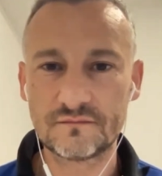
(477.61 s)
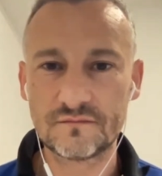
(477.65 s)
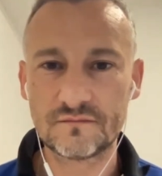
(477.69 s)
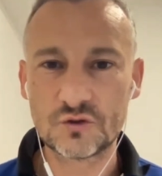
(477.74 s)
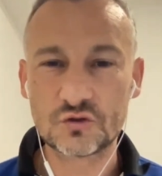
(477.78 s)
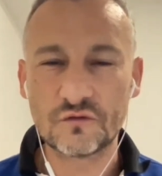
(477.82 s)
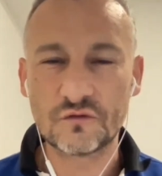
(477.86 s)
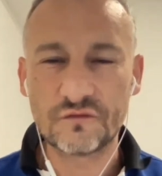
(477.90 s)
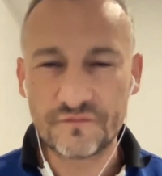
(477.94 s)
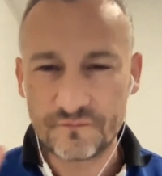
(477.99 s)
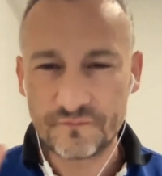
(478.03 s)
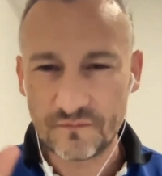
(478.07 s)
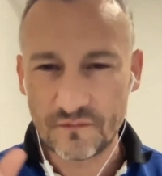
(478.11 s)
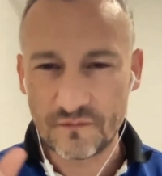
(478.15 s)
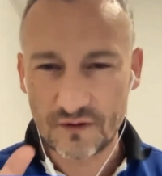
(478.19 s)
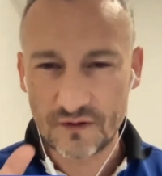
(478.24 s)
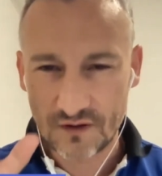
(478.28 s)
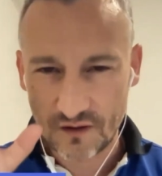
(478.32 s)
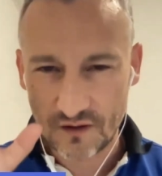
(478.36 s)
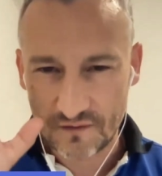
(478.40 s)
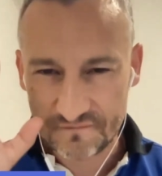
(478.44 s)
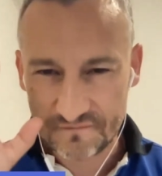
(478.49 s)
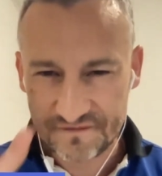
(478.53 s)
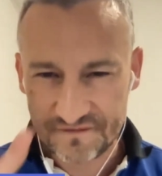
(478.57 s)
So
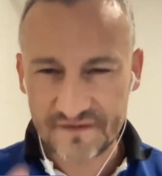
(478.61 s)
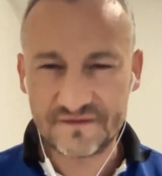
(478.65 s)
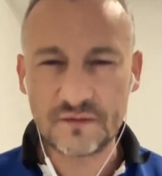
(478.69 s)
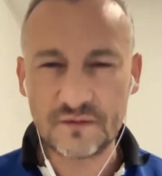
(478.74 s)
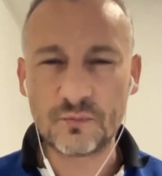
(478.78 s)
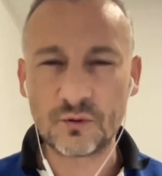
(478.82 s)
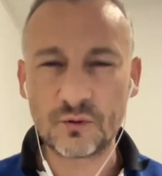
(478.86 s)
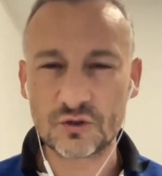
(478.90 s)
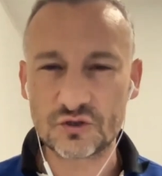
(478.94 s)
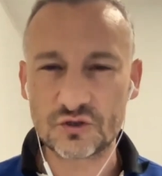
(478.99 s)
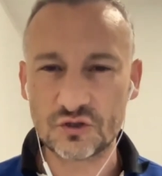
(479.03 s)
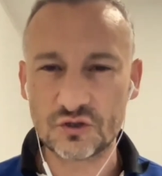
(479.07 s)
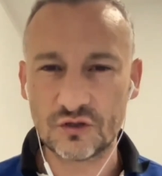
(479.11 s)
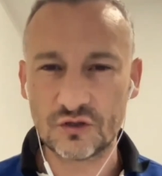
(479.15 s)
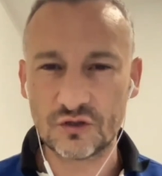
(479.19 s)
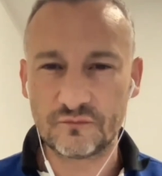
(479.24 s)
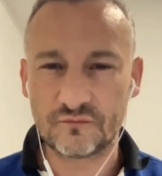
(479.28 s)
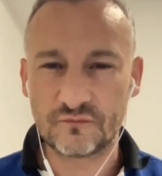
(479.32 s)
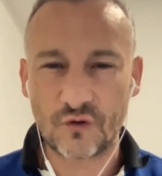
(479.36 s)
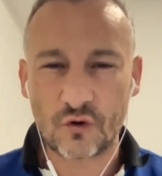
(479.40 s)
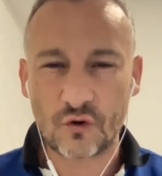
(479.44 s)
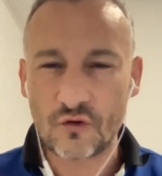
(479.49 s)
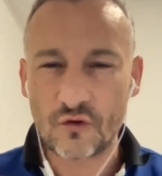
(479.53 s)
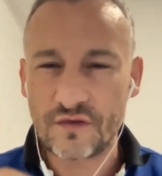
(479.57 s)
50%
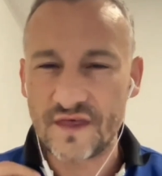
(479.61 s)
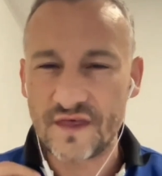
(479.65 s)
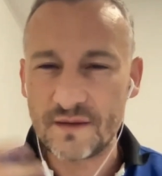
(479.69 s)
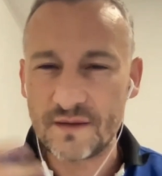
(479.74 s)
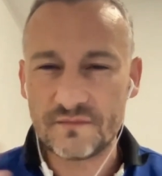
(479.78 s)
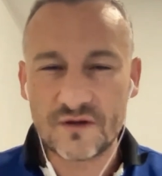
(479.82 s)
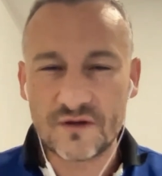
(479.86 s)
for them,